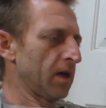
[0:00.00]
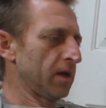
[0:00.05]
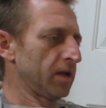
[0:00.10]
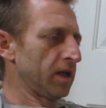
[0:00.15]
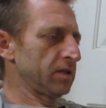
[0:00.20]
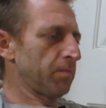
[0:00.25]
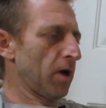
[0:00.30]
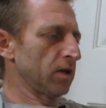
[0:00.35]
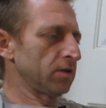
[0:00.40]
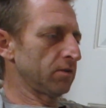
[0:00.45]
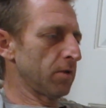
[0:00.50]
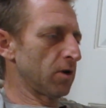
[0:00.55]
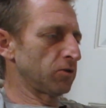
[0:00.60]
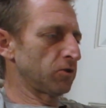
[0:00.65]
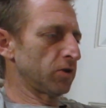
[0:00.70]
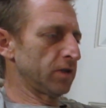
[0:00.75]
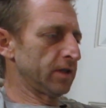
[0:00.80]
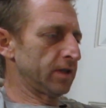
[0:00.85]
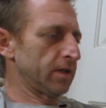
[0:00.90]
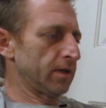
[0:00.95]
Dispositive
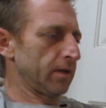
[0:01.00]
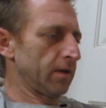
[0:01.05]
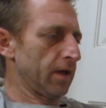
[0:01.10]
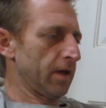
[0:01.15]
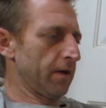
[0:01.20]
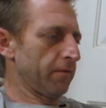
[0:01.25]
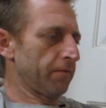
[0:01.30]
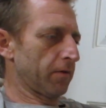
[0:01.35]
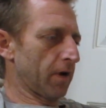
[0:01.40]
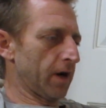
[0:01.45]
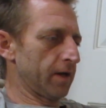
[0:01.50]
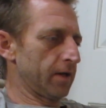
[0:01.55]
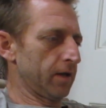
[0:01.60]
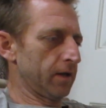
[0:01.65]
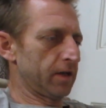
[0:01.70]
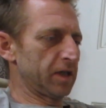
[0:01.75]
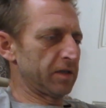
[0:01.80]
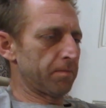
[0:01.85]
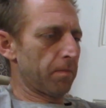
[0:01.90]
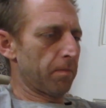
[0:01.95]
motions, if
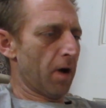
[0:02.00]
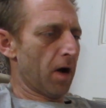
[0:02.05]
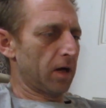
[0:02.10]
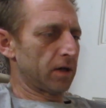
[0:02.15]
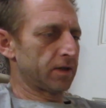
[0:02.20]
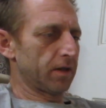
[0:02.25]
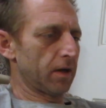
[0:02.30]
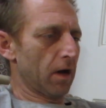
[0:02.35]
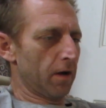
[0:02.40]
granted, dispose